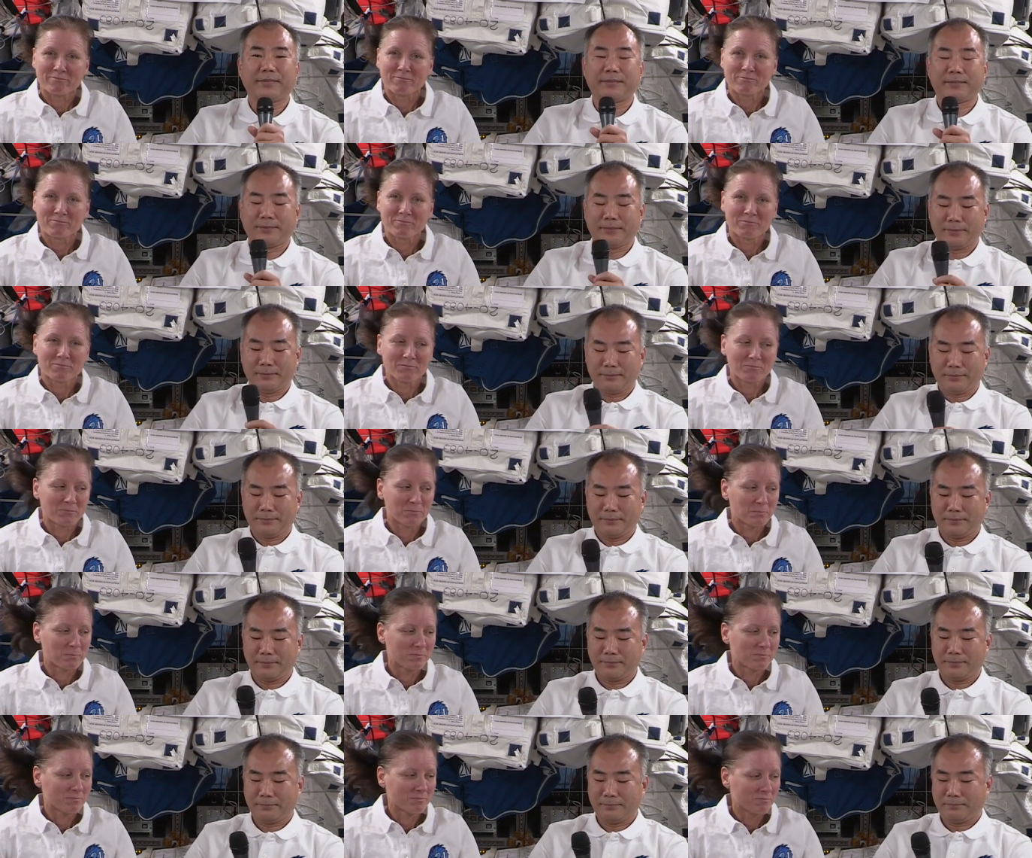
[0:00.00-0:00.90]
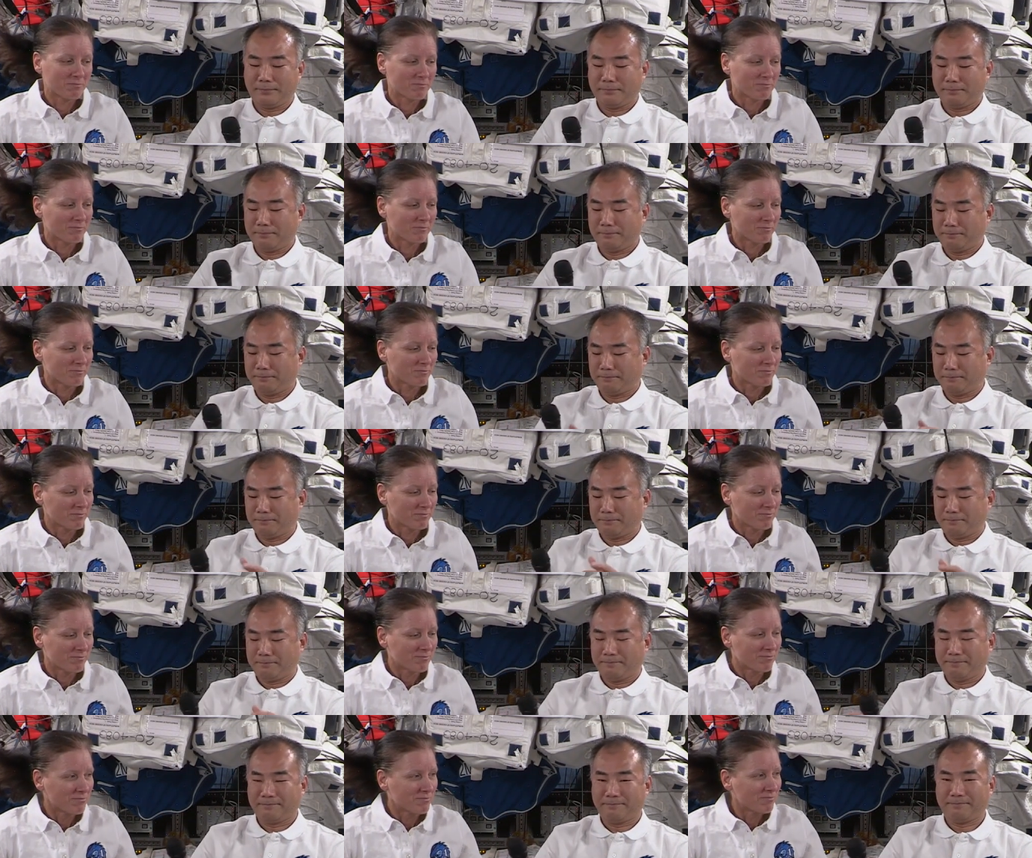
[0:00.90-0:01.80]

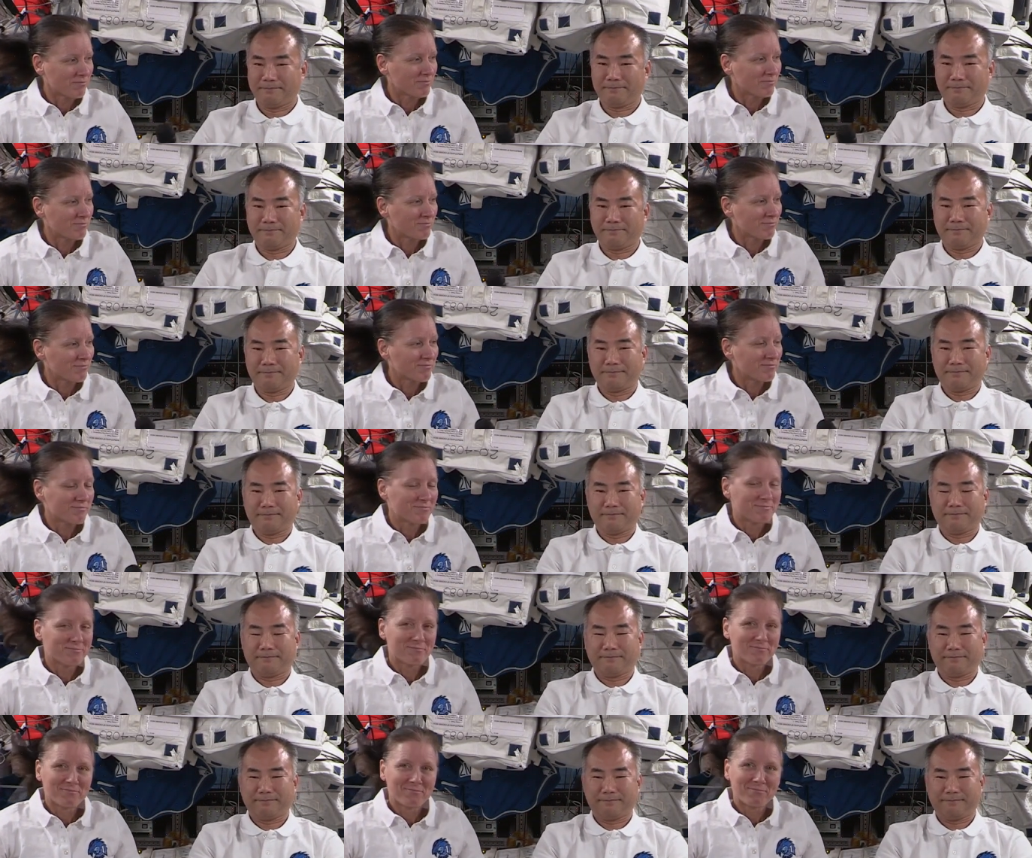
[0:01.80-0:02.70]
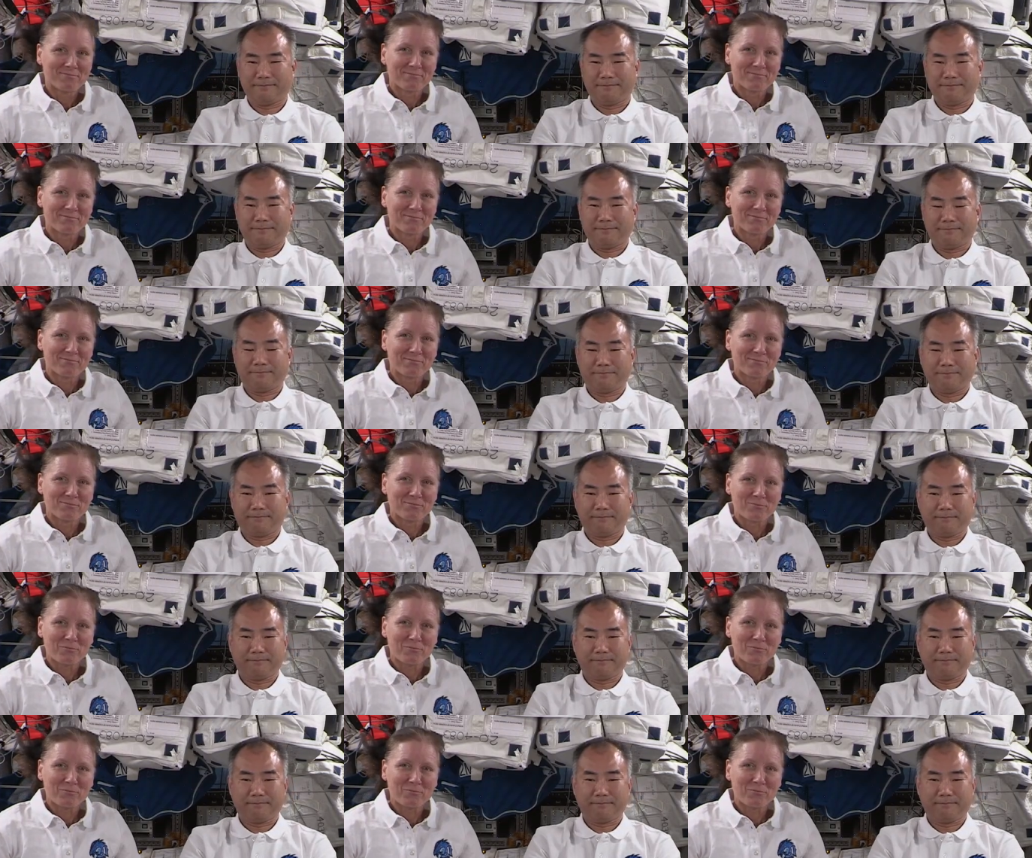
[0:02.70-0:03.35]
(silence)